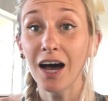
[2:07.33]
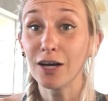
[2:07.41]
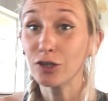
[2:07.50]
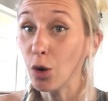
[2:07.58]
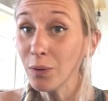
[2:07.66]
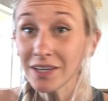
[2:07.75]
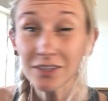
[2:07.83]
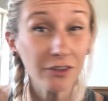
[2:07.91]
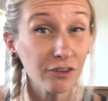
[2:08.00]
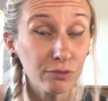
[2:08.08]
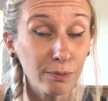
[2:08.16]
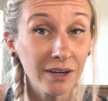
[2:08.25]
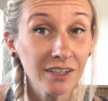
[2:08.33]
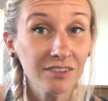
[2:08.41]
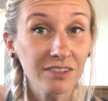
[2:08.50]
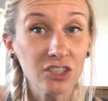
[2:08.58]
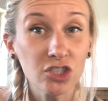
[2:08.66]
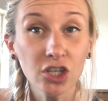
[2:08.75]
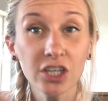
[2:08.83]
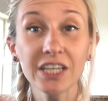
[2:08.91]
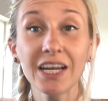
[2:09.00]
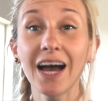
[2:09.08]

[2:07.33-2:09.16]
going into this pregnancy journey,